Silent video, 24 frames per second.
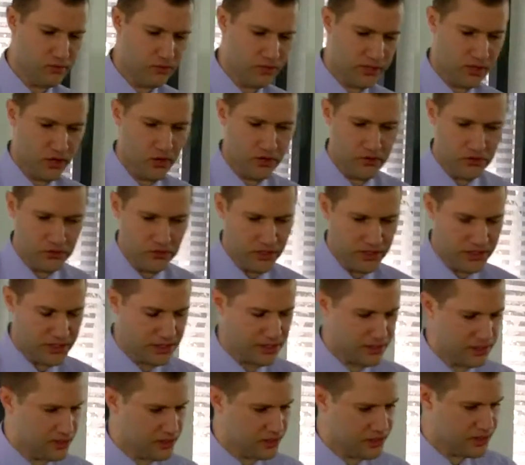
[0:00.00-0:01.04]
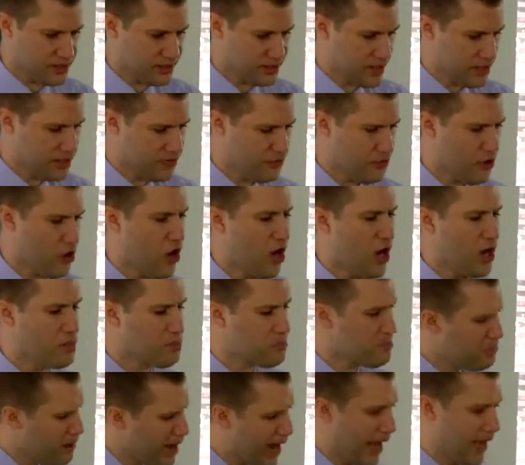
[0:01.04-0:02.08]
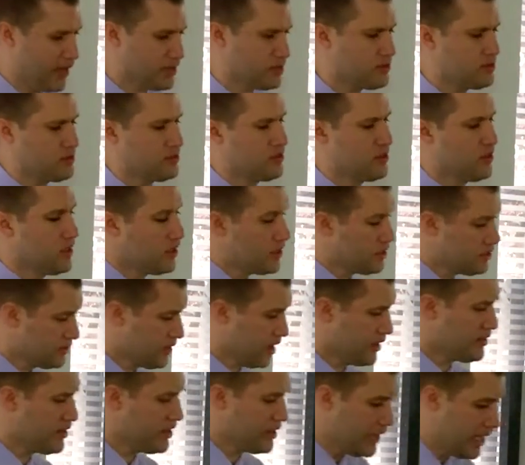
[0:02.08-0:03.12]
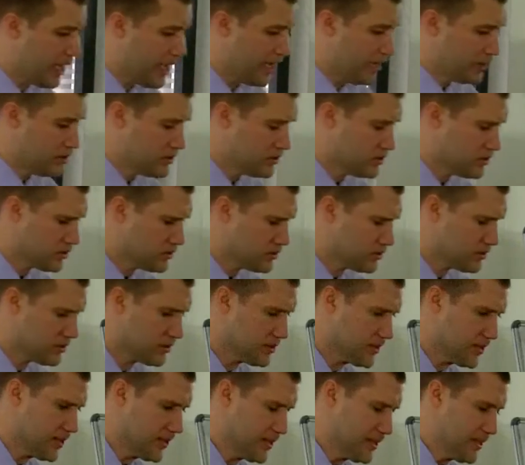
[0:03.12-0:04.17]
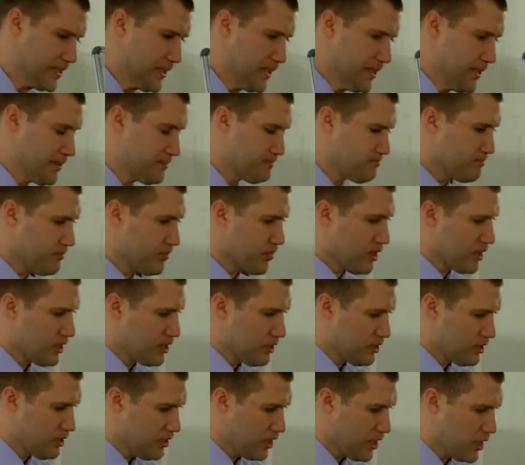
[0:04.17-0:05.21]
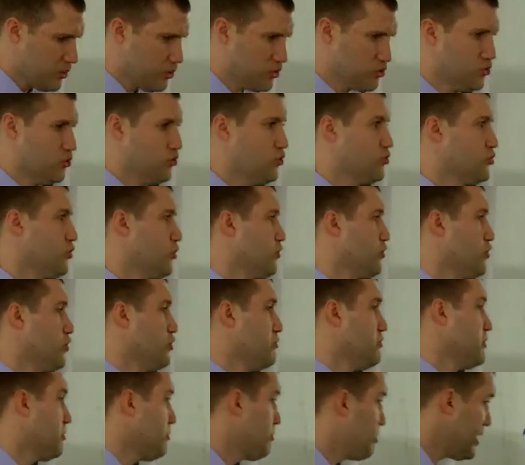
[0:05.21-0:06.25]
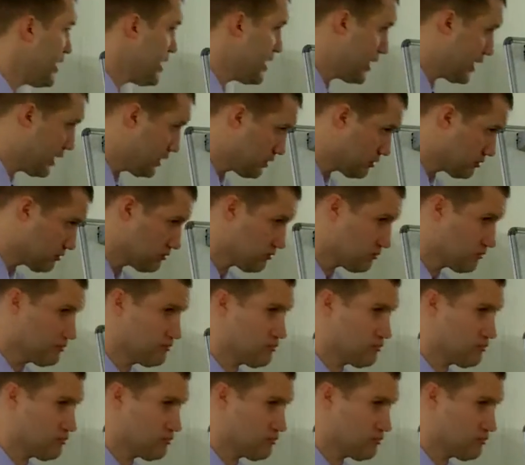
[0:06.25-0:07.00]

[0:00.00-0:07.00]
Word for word: We know that Jesus is the Son of God. But, nonetheless, he was also a human being.